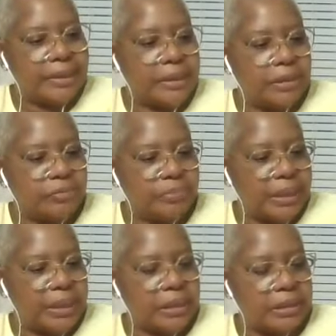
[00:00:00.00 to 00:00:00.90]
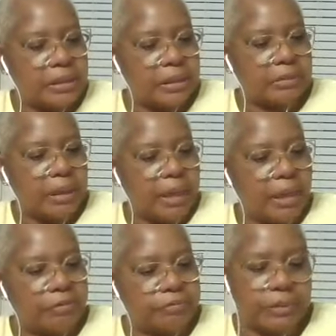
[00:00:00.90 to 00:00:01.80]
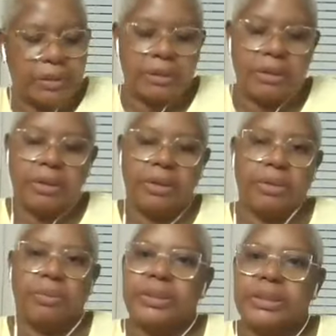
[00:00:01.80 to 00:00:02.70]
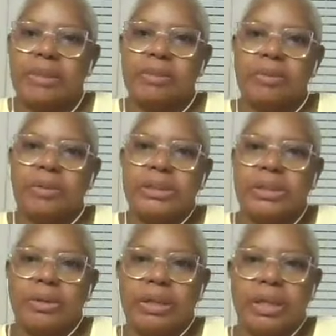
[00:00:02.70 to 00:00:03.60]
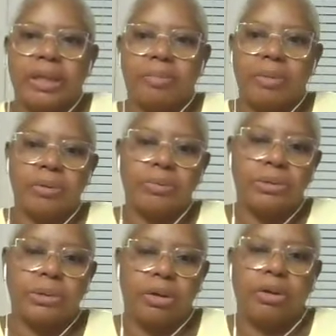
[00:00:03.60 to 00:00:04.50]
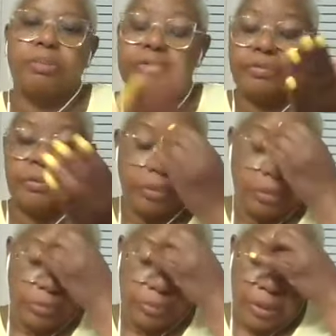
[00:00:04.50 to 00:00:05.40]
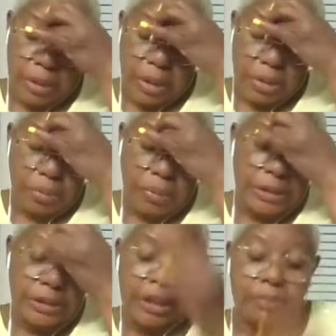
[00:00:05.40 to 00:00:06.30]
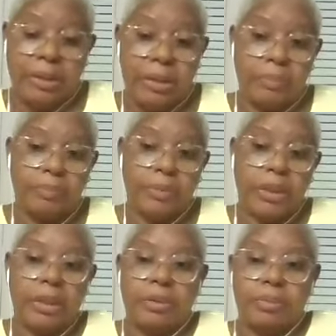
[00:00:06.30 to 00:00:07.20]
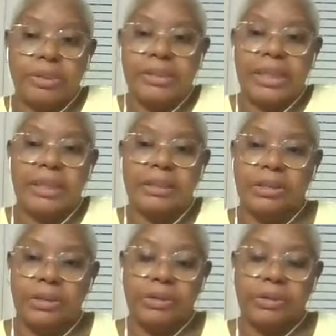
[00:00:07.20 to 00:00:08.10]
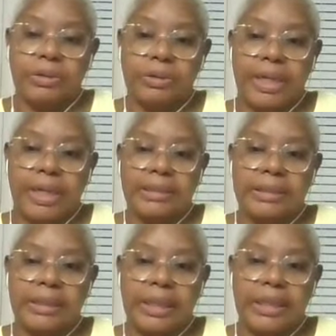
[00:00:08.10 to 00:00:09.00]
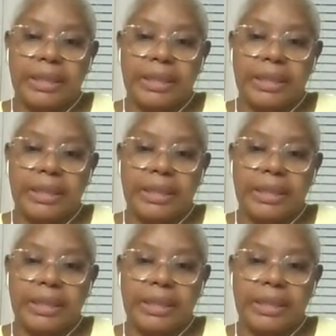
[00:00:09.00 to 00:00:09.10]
in the lovemaking scene after, when Jamie was talking about, or before, when Jamie was saying to her that